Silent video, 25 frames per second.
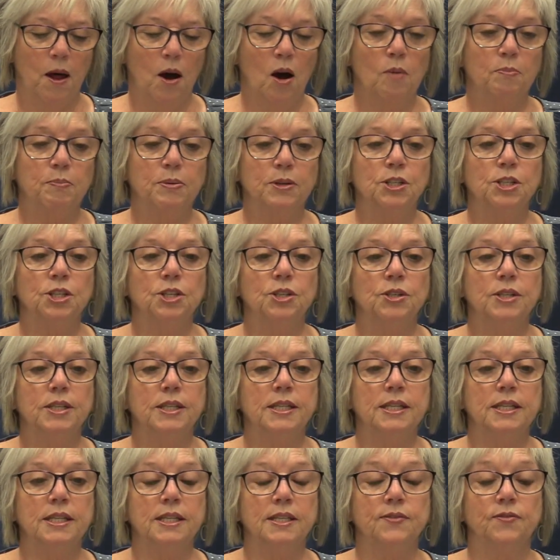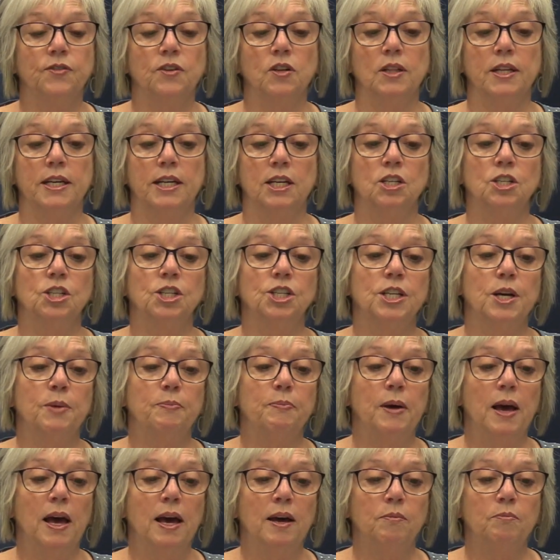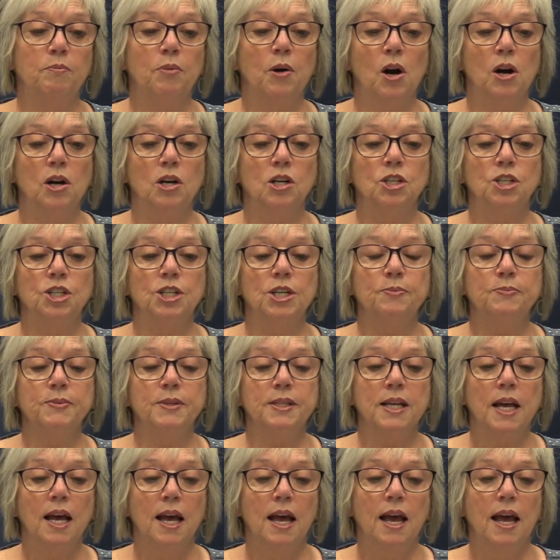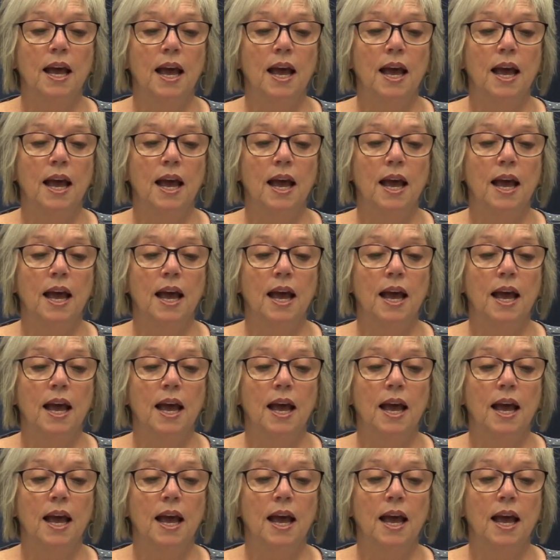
opportunities for leadership and partnerships,